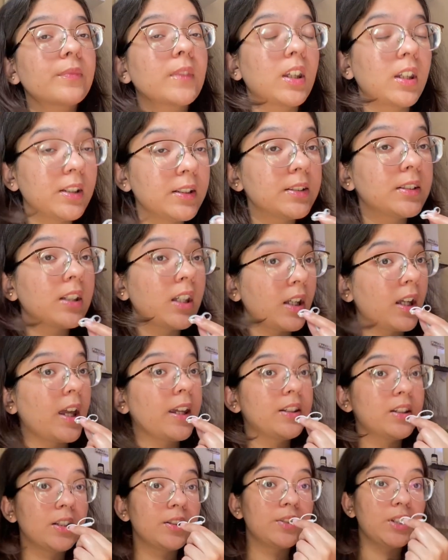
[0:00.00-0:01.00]
It
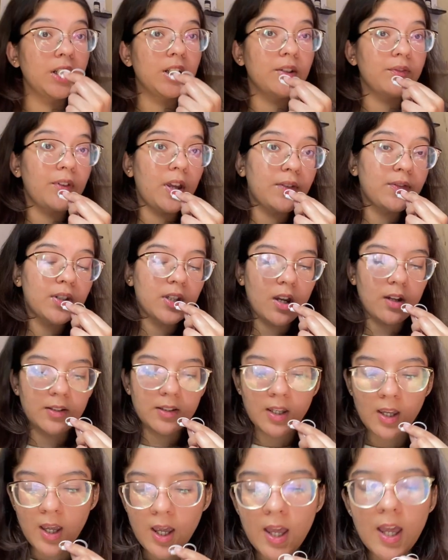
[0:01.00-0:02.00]
I did rate it 5 stars,
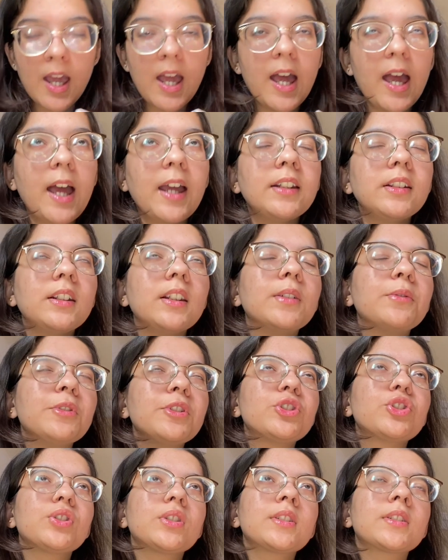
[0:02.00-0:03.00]
and it
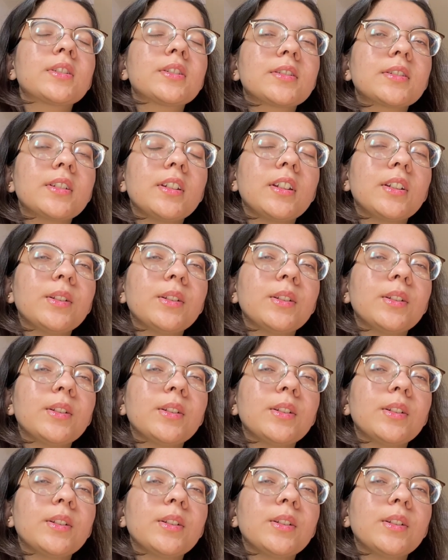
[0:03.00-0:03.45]
was just,